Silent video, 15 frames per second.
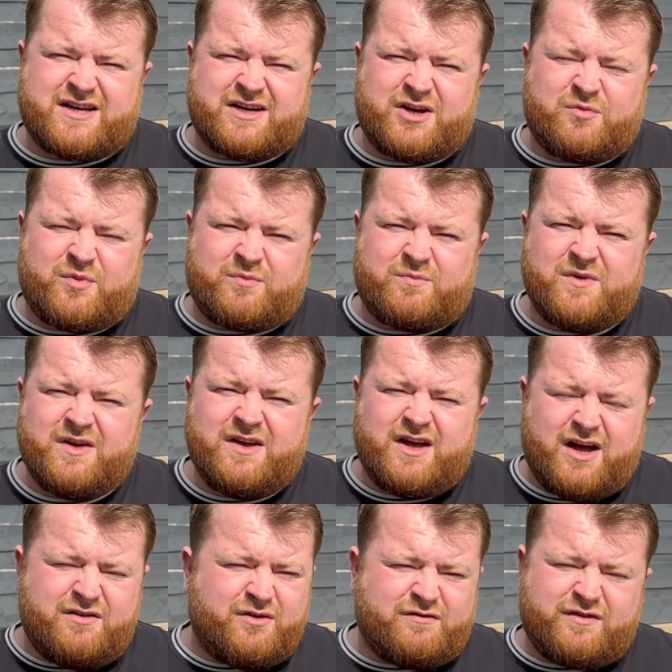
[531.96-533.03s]
Yeah, you sent me
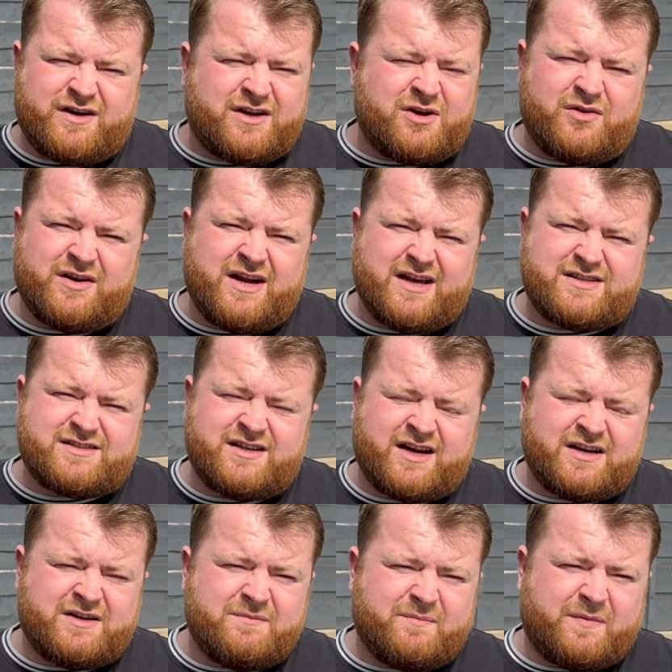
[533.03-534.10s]
another. I'll put all the videos on
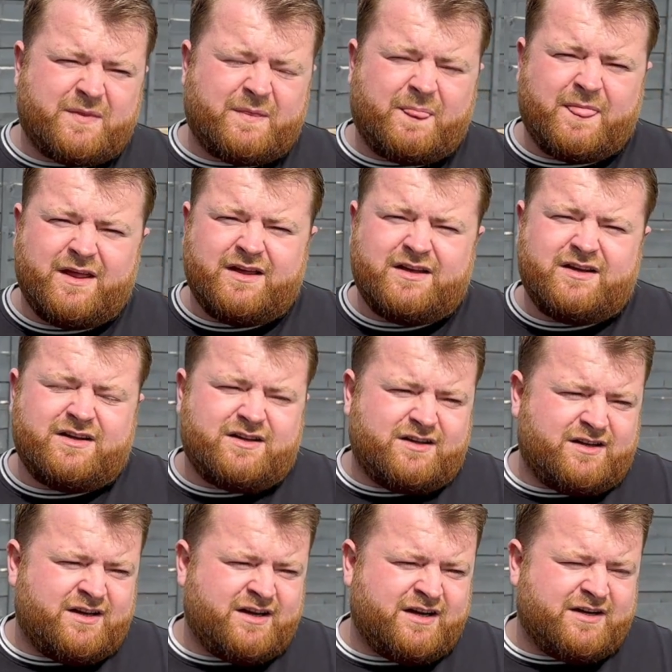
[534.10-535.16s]
this video as well, so people
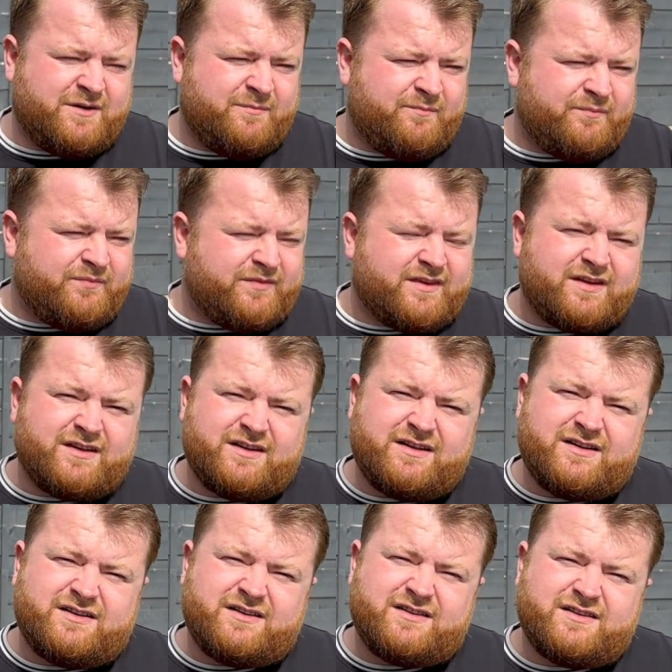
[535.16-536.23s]
can see. But just make sure that
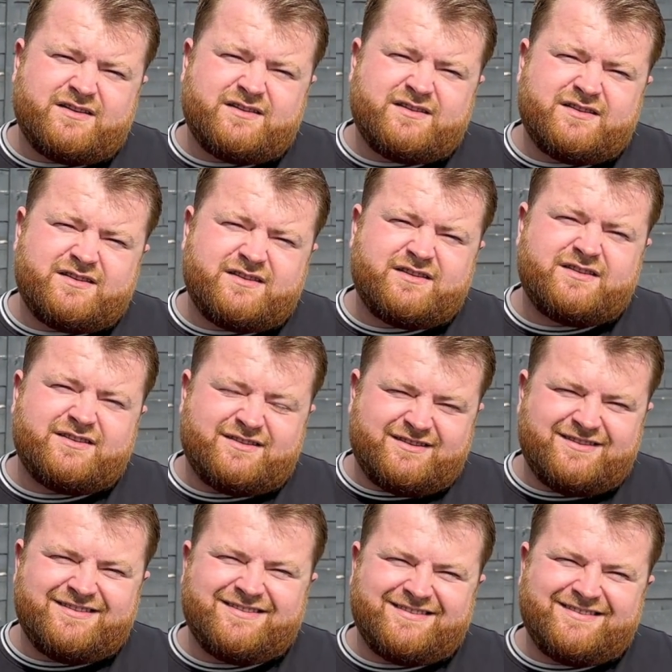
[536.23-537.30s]
I'm not.
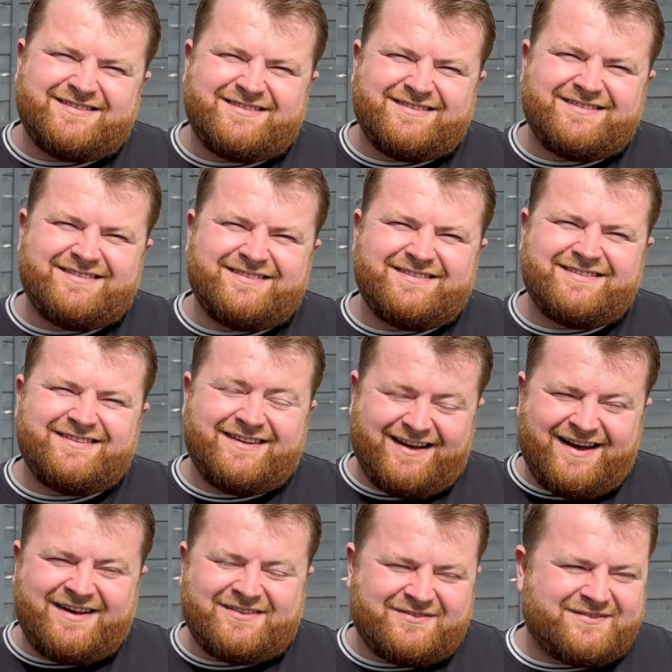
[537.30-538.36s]
You did send me the videos,
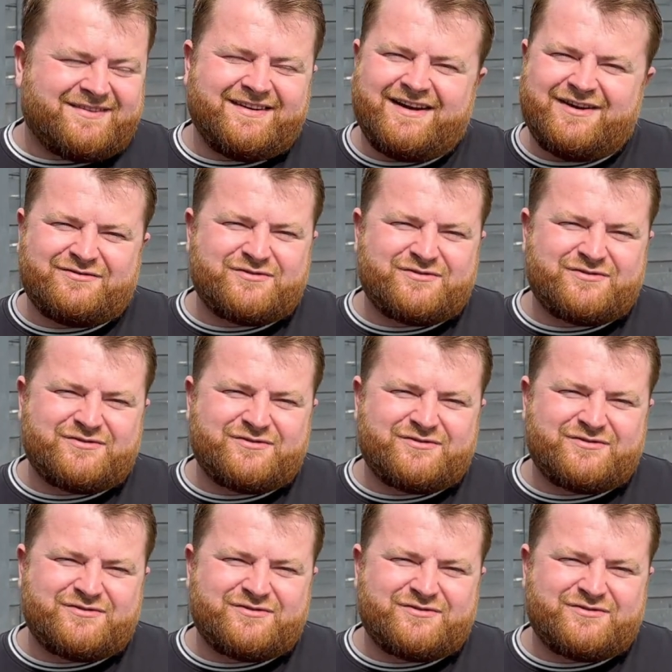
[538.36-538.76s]
didn't you? Do you know what I mean?